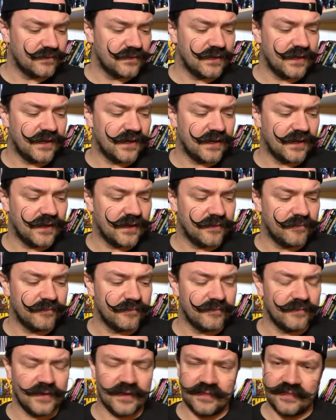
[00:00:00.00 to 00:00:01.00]

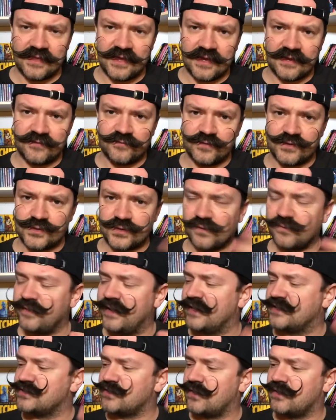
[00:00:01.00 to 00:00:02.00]
um, and then visual
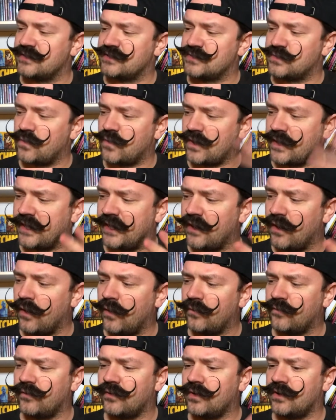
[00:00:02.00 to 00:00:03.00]
effects artists working
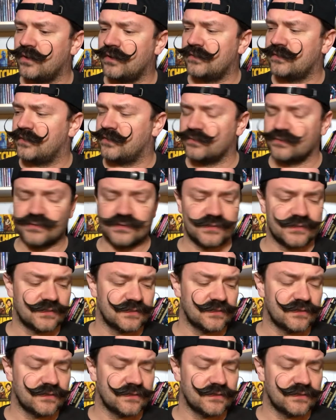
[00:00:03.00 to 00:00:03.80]
over those